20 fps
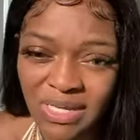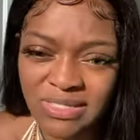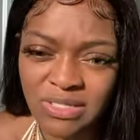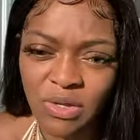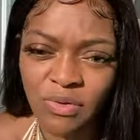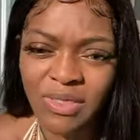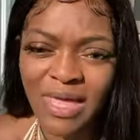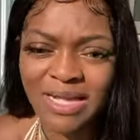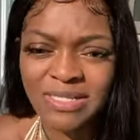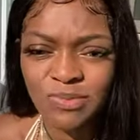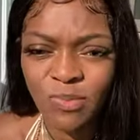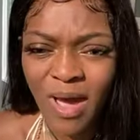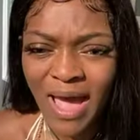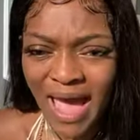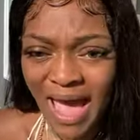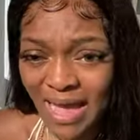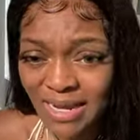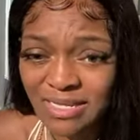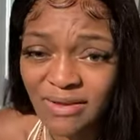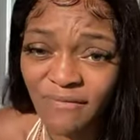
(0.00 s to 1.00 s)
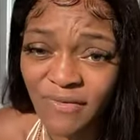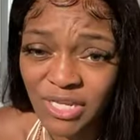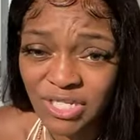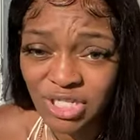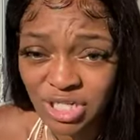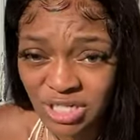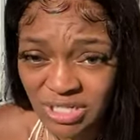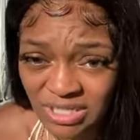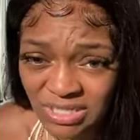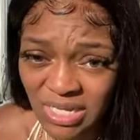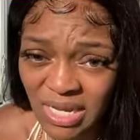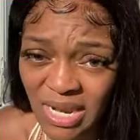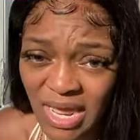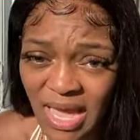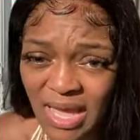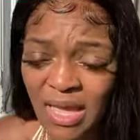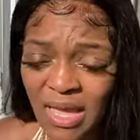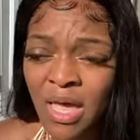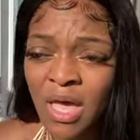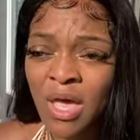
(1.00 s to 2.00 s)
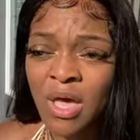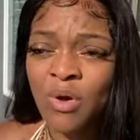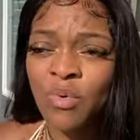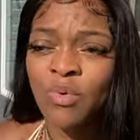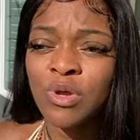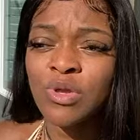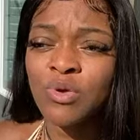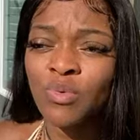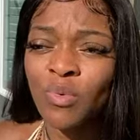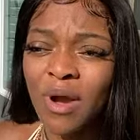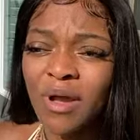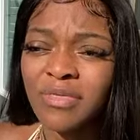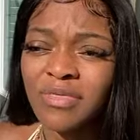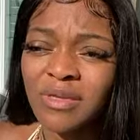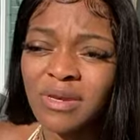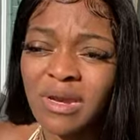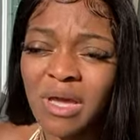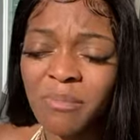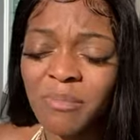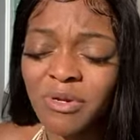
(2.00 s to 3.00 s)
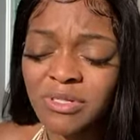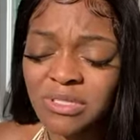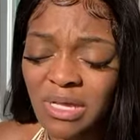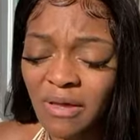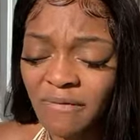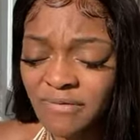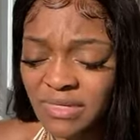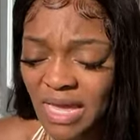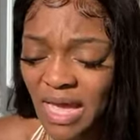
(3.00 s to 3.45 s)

So that's why activation is today. When you work the numbers of